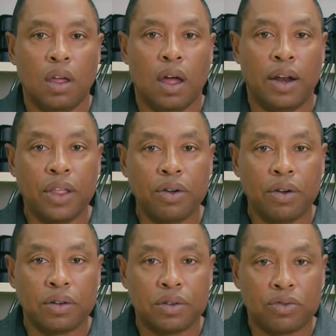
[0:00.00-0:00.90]

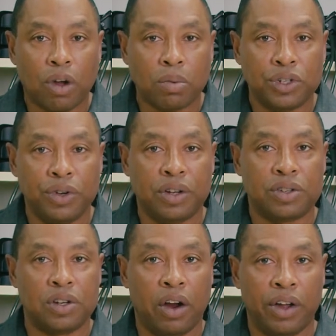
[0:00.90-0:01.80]
Another troubleshooting
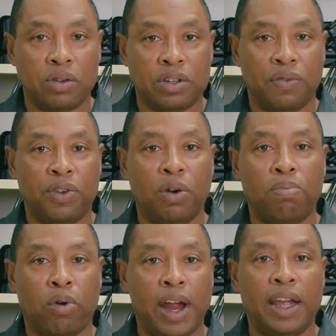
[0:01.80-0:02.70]
scenario is if your
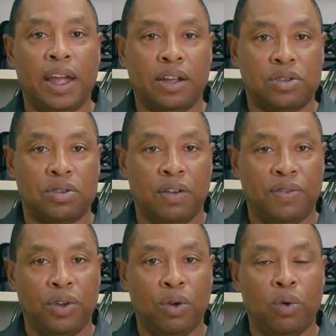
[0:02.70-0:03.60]
braking is,
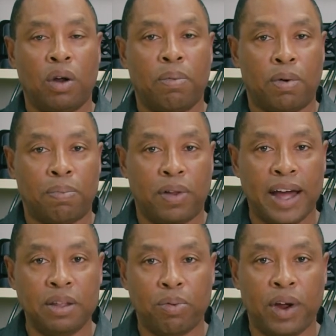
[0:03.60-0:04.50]
if you
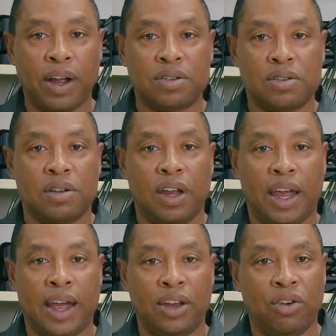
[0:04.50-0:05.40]
apply the brakes
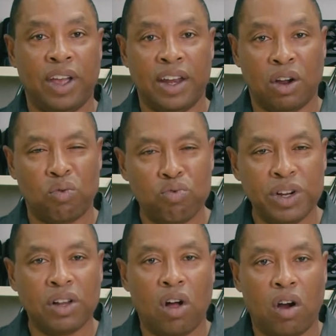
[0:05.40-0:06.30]
and you're getting a
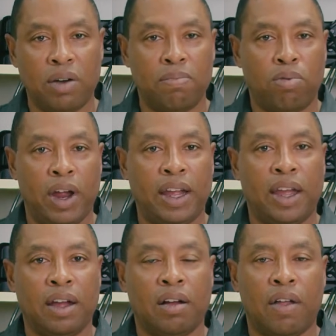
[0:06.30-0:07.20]
real hard
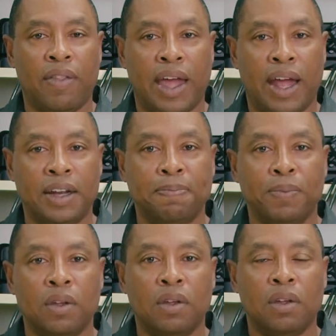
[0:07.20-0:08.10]
braking on that.
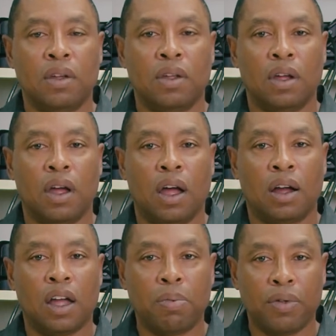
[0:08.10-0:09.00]
A
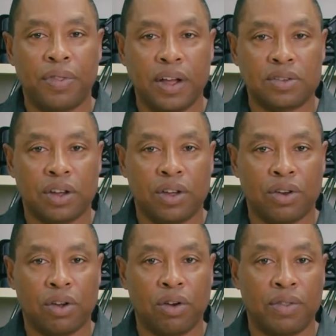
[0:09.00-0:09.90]
couple things that could
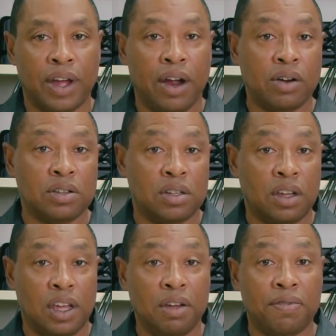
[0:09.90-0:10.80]
occur there is the
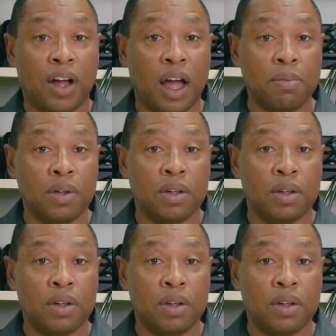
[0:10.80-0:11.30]
key fob.